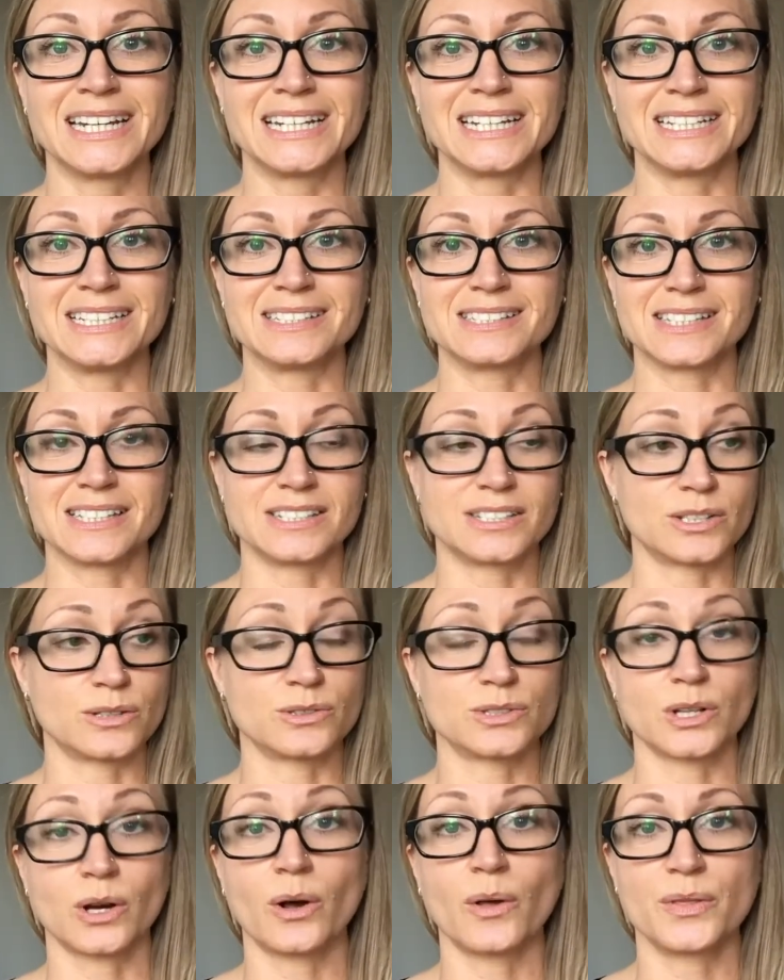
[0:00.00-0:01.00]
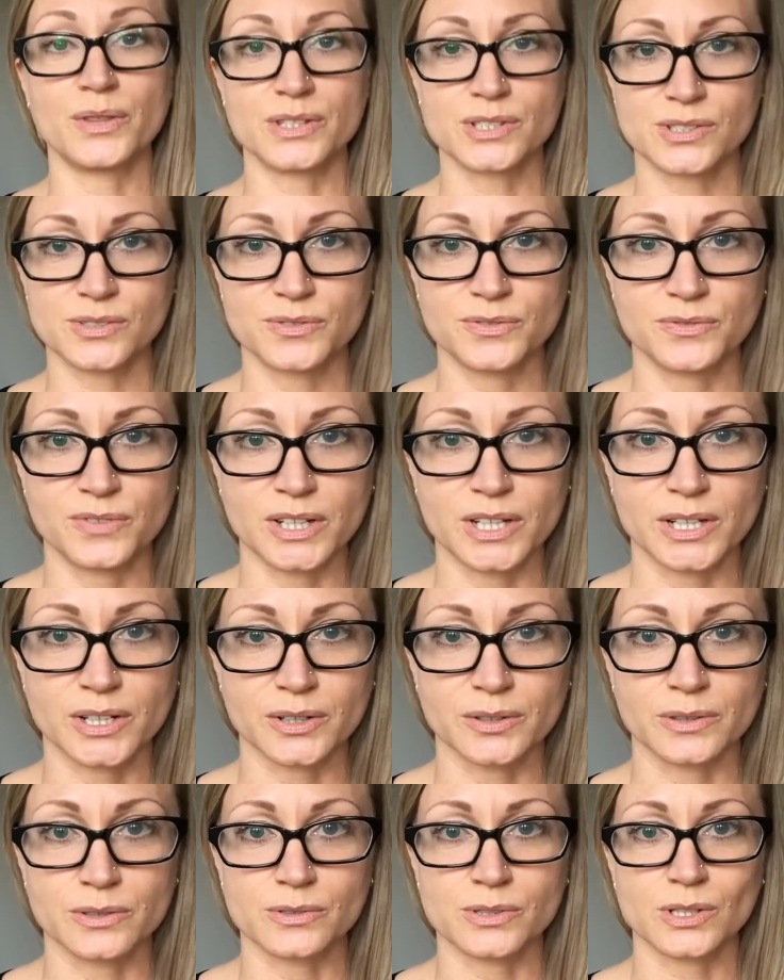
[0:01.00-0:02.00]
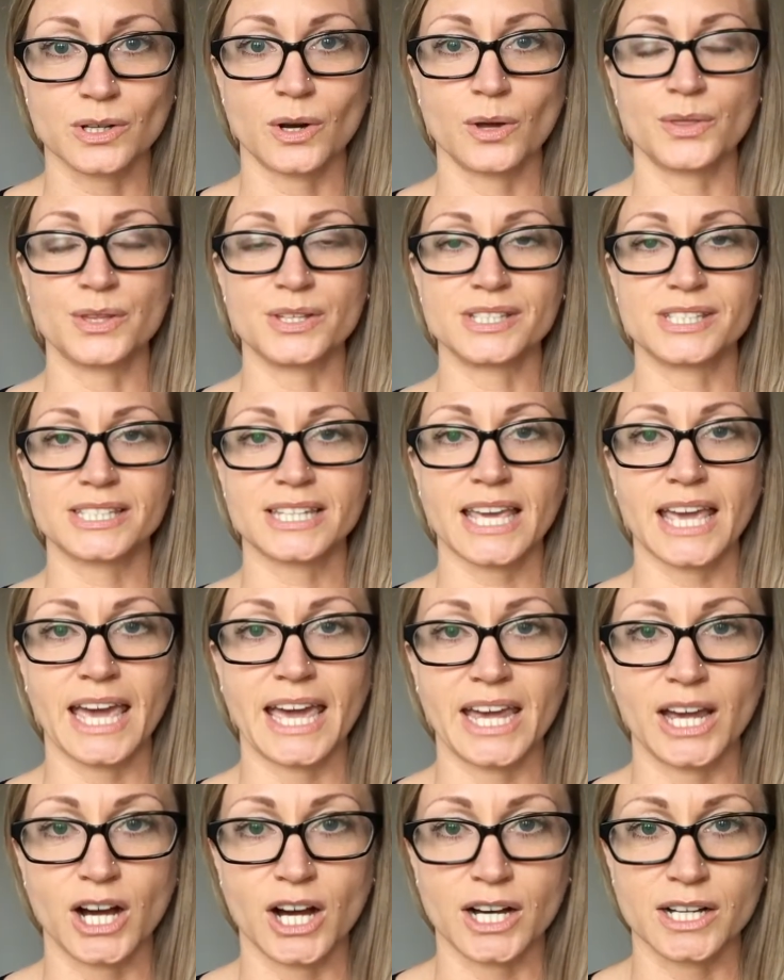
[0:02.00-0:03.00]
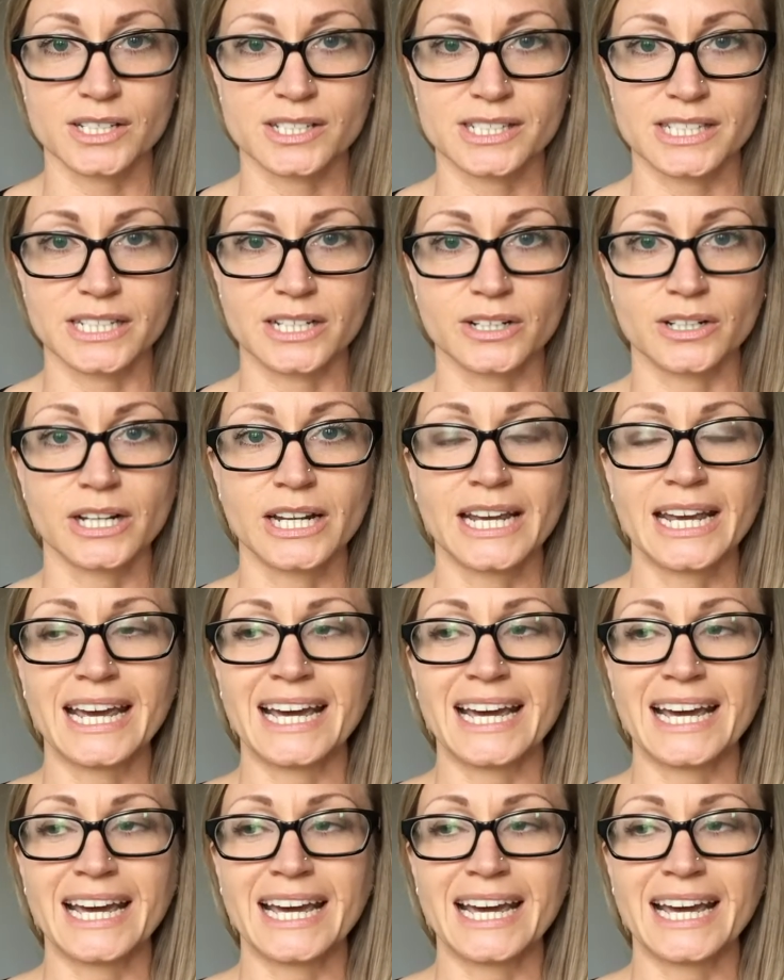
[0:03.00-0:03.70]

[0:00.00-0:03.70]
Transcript: is is there's all this fear there's all this chaos there